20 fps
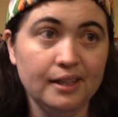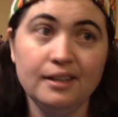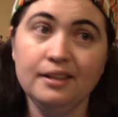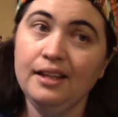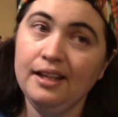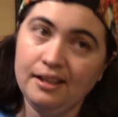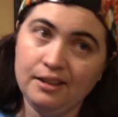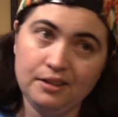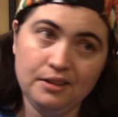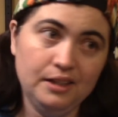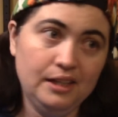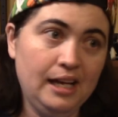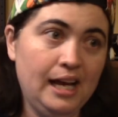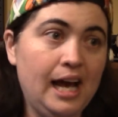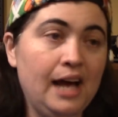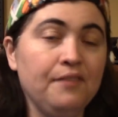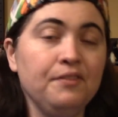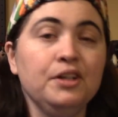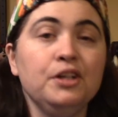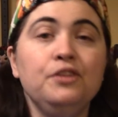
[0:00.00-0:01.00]
like
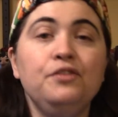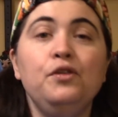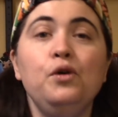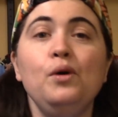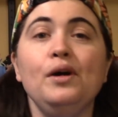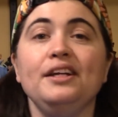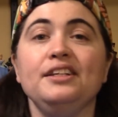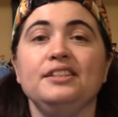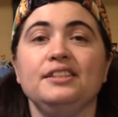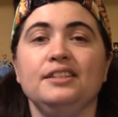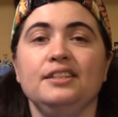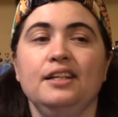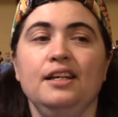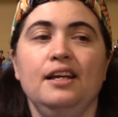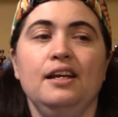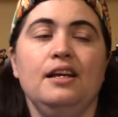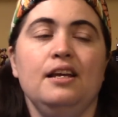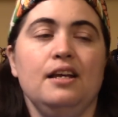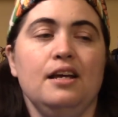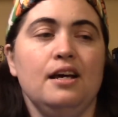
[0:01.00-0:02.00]
having a voice
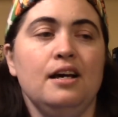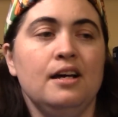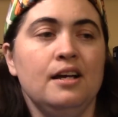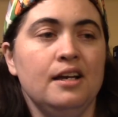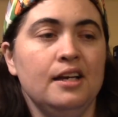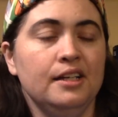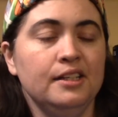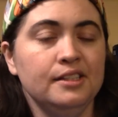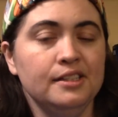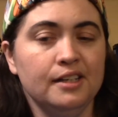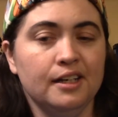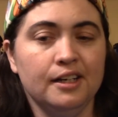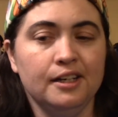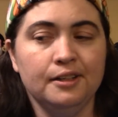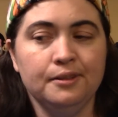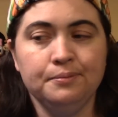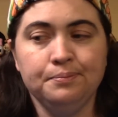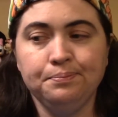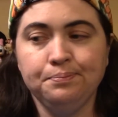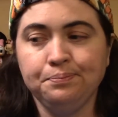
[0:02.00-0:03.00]
and
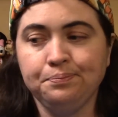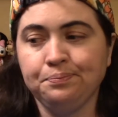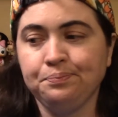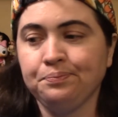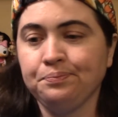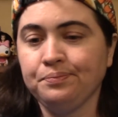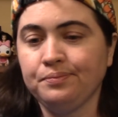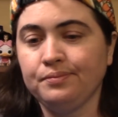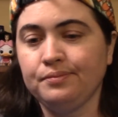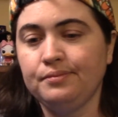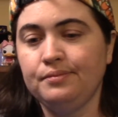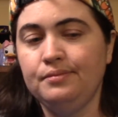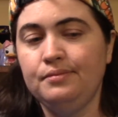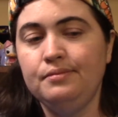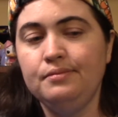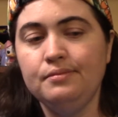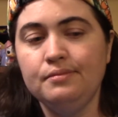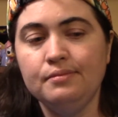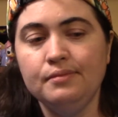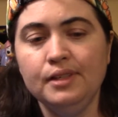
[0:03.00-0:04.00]
um,
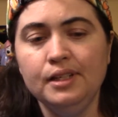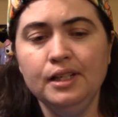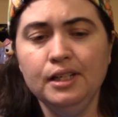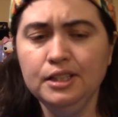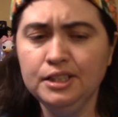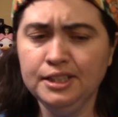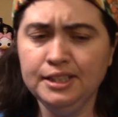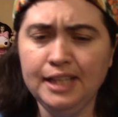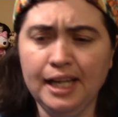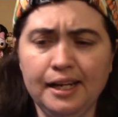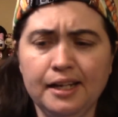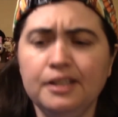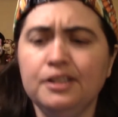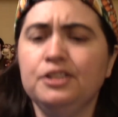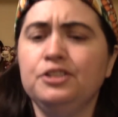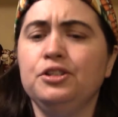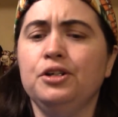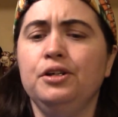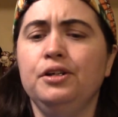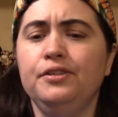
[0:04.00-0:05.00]
setting the
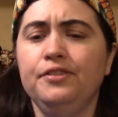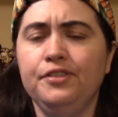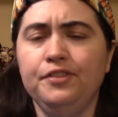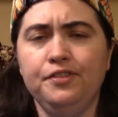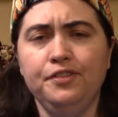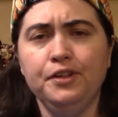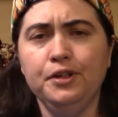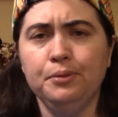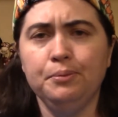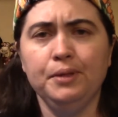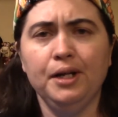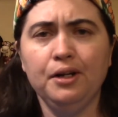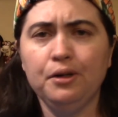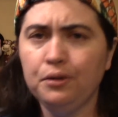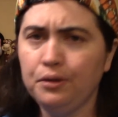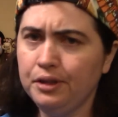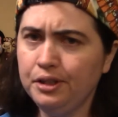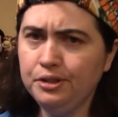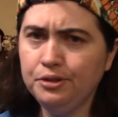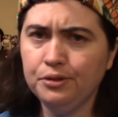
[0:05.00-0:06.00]
tone of a film. Not
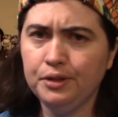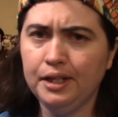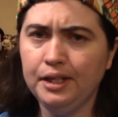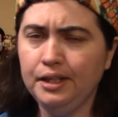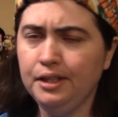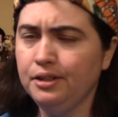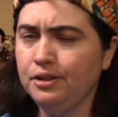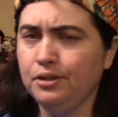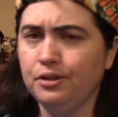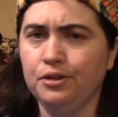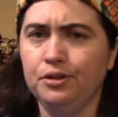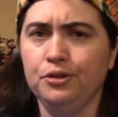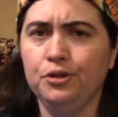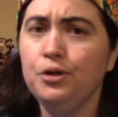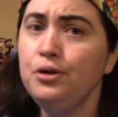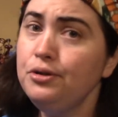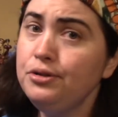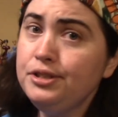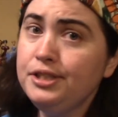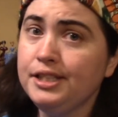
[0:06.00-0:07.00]
only do I need to learn
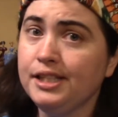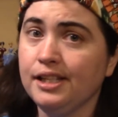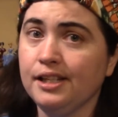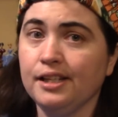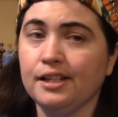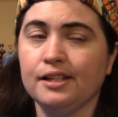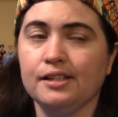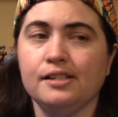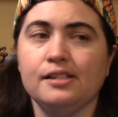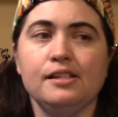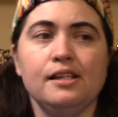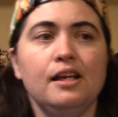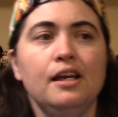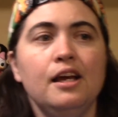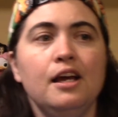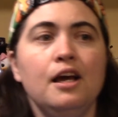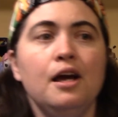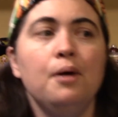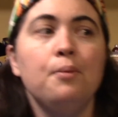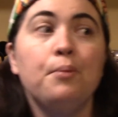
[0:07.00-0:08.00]
those things,
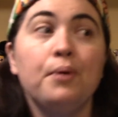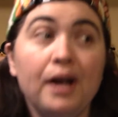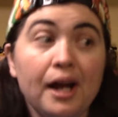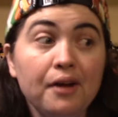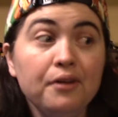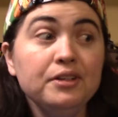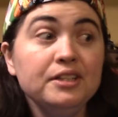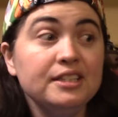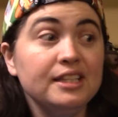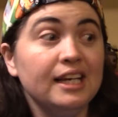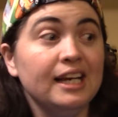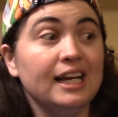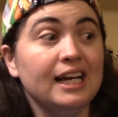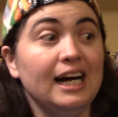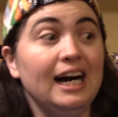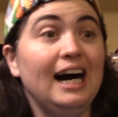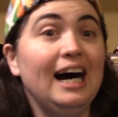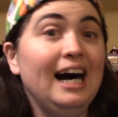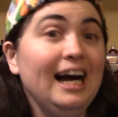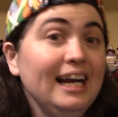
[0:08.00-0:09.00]
but I was
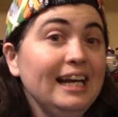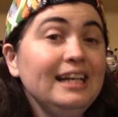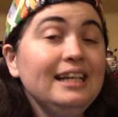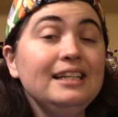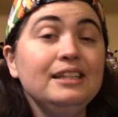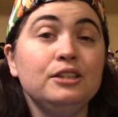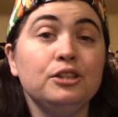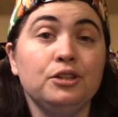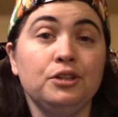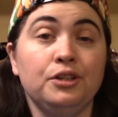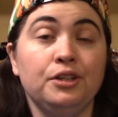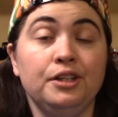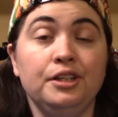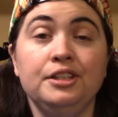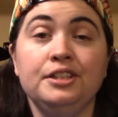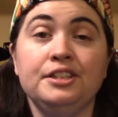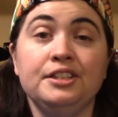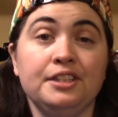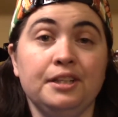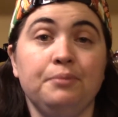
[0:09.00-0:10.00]
like, I need to
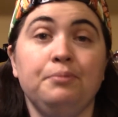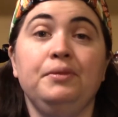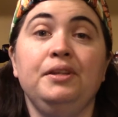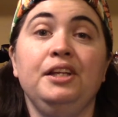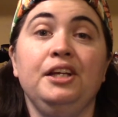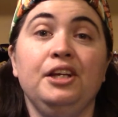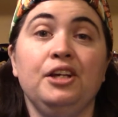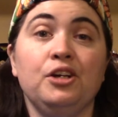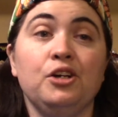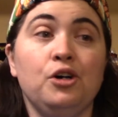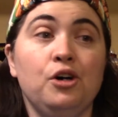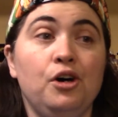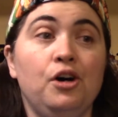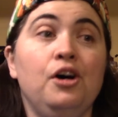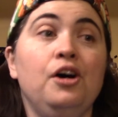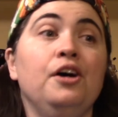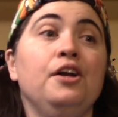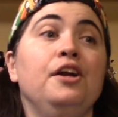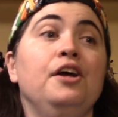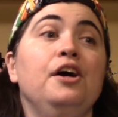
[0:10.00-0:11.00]
learn something
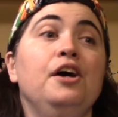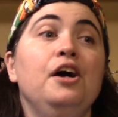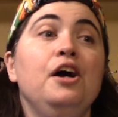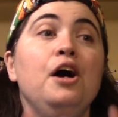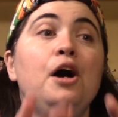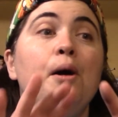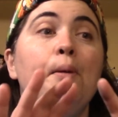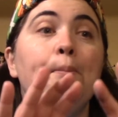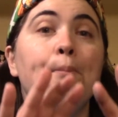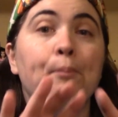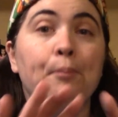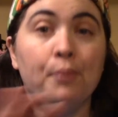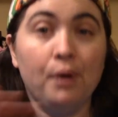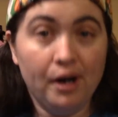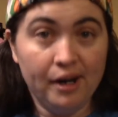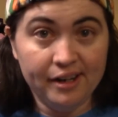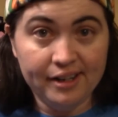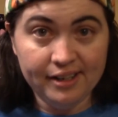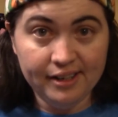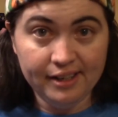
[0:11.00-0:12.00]
called
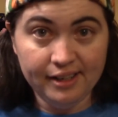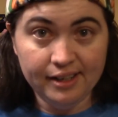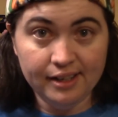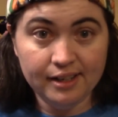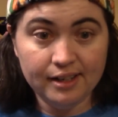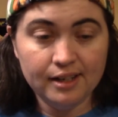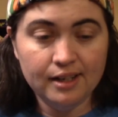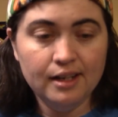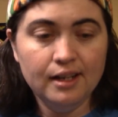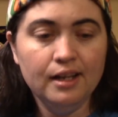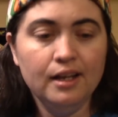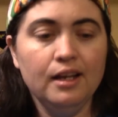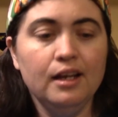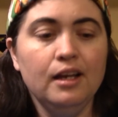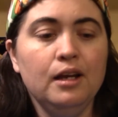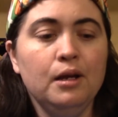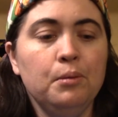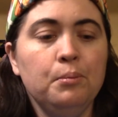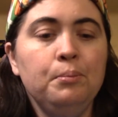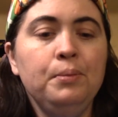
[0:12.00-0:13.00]
marketing
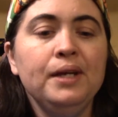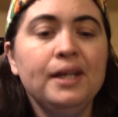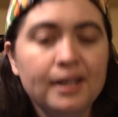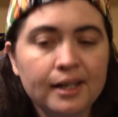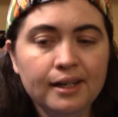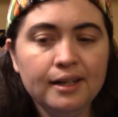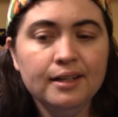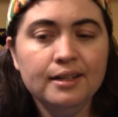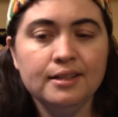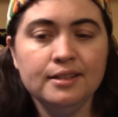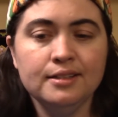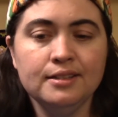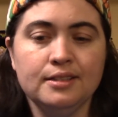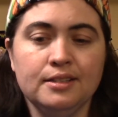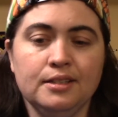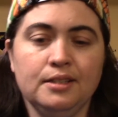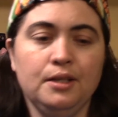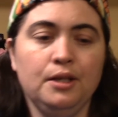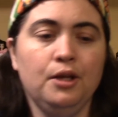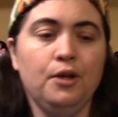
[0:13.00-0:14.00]

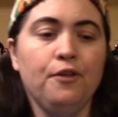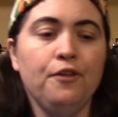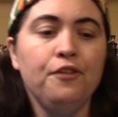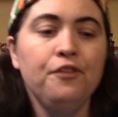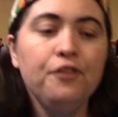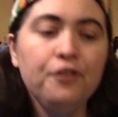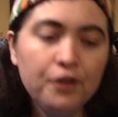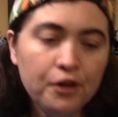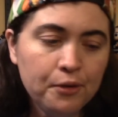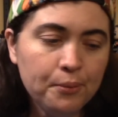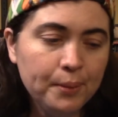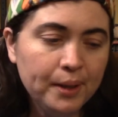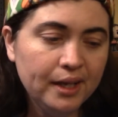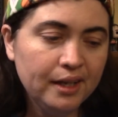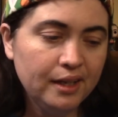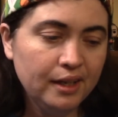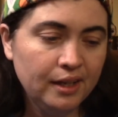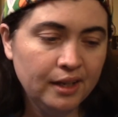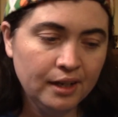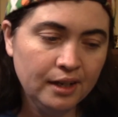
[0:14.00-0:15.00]
because
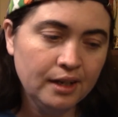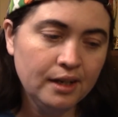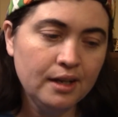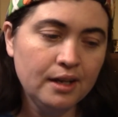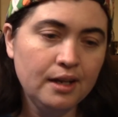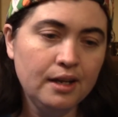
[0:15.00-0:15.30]
filmmaking.